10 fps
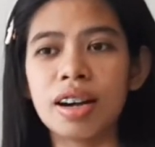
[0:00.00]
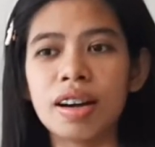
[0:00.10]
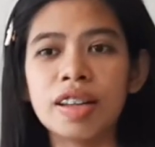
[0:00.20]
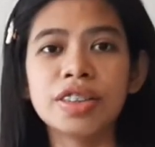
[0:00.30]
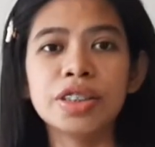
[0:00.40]

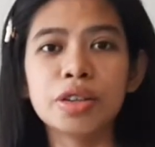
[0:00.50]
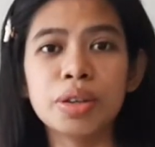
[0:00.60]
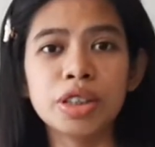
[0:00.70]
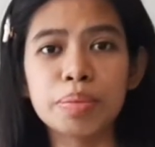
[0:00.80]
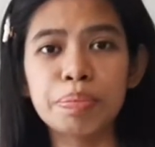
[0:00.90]

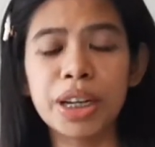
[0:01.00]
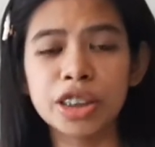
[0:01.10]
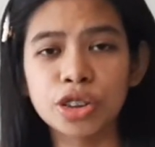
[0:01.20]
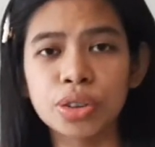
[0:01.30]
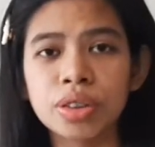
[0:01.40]
undergoing
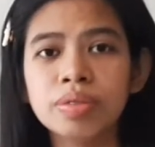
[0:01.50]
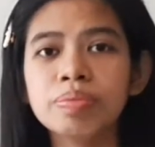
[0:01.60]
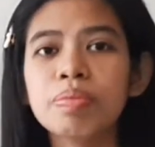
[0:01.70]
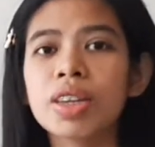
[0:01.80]
depression.